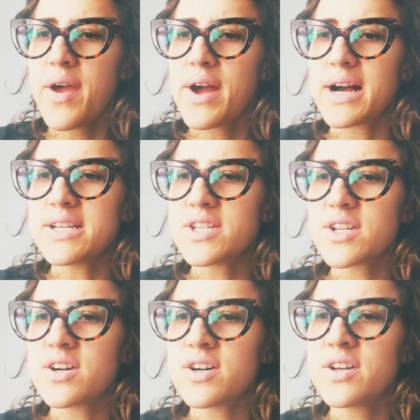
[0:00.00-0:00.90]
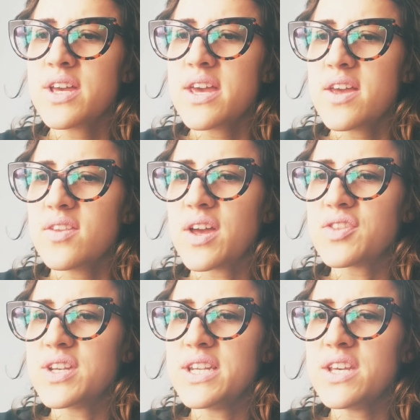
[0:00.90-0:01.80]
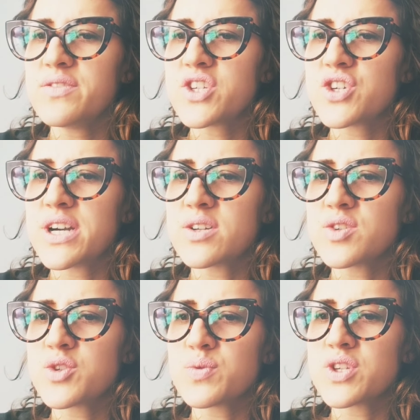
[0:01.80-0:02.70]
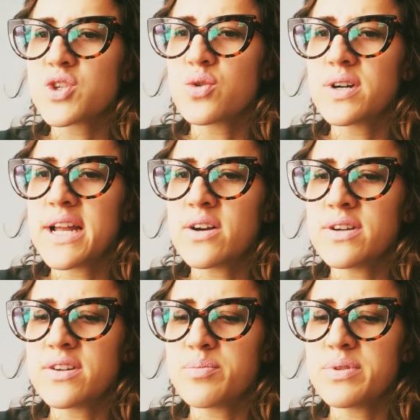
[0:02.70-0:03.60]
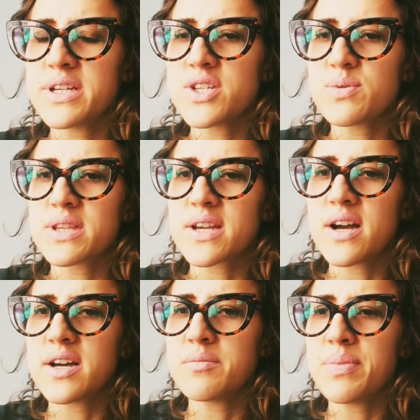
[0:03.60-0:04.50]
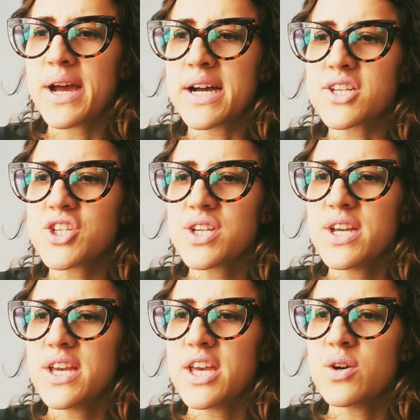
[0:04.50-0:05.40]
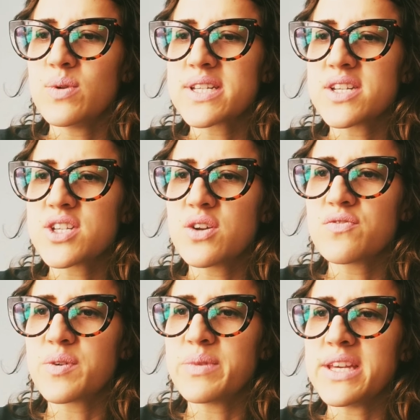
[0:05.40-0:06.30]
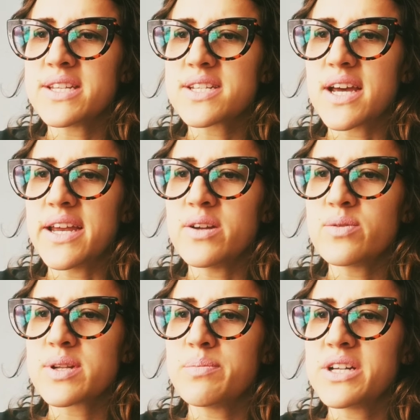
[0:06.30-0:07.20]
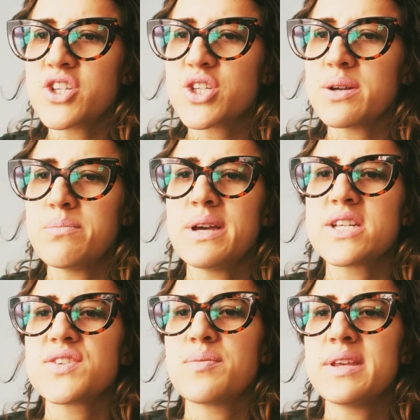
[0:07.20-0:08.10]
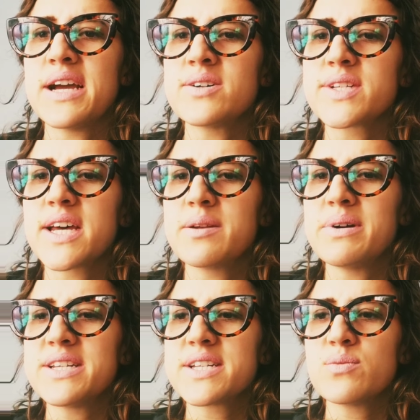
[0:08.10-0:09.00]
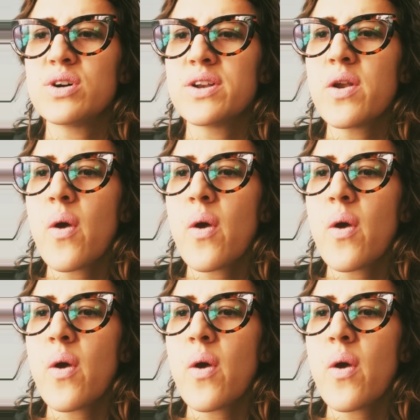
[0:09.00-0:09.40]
I saw that the knee of his trousers was torn out and replaced with a cotton patch. It wasn't sewn from the inside. It was a bunched-up mess from the outside by someone